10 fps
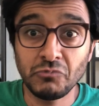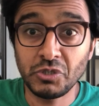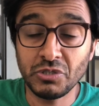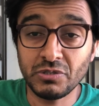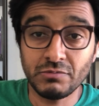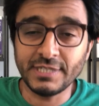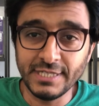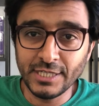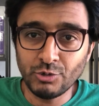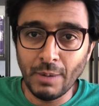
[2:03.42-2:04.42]
just
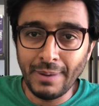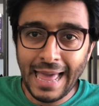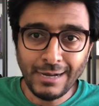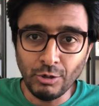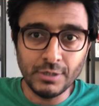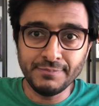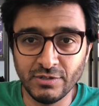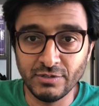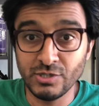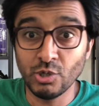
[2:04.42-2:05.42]
send it to a black hole,
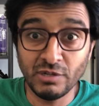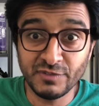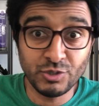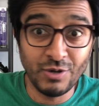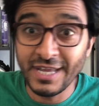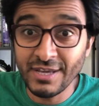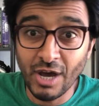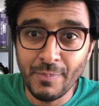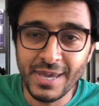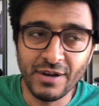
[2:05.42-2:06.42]
or resolve it to any
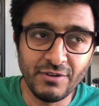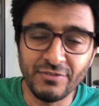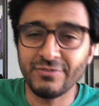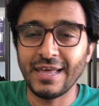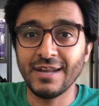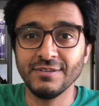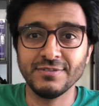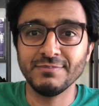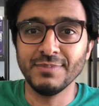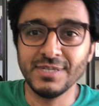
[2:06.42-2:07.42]
I P address that
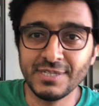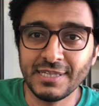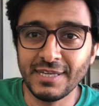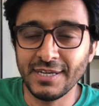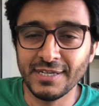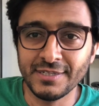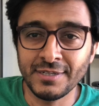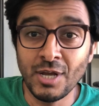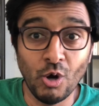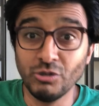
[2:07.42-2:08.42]
is basically on,
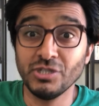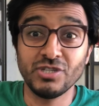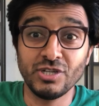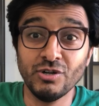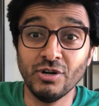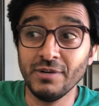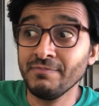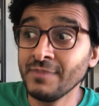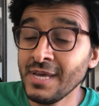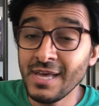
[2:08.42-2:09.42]
or just ignore
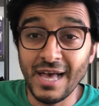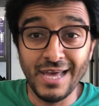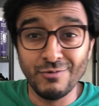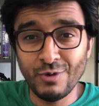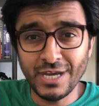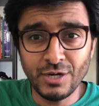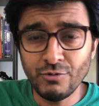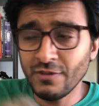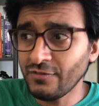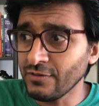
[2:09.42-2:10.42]
it. And we can do
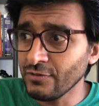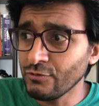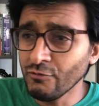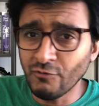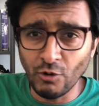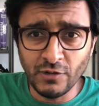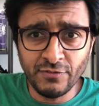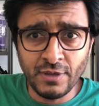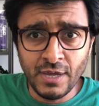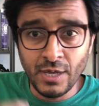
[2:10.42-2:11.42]
this in two
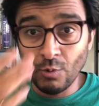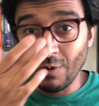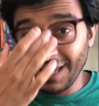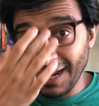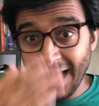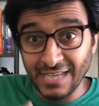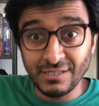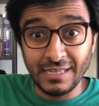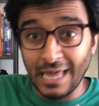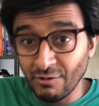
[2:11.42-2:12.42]
folds. We can
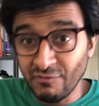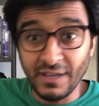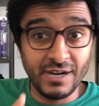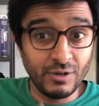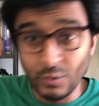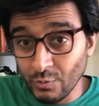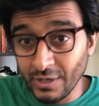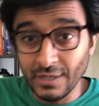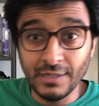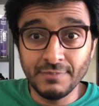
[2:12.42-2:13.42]
ask Cloudflare,
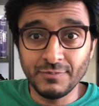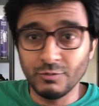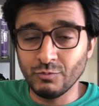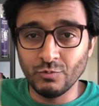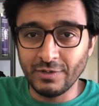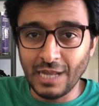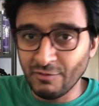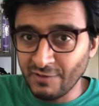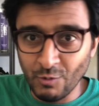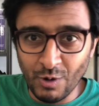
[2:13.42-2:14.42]
Google,
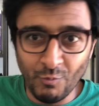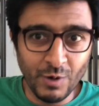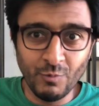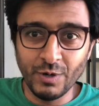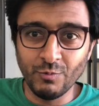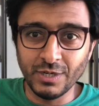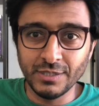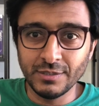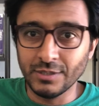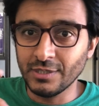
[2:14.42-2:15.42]
Cloudflare one one one
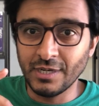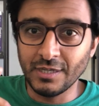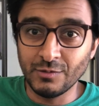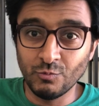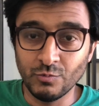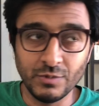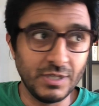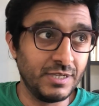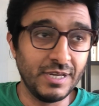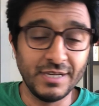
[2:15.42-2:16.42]
one, or uh,
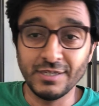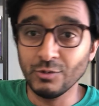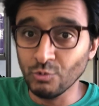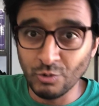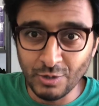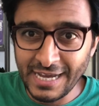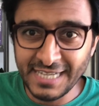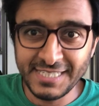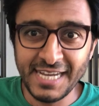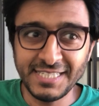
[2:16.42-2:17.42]
and then Google
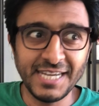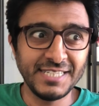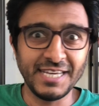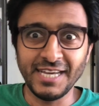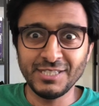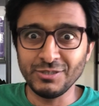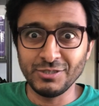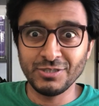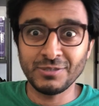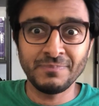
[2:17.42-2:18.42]
eight eight eight eight to
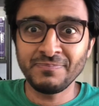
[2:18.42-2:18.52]
just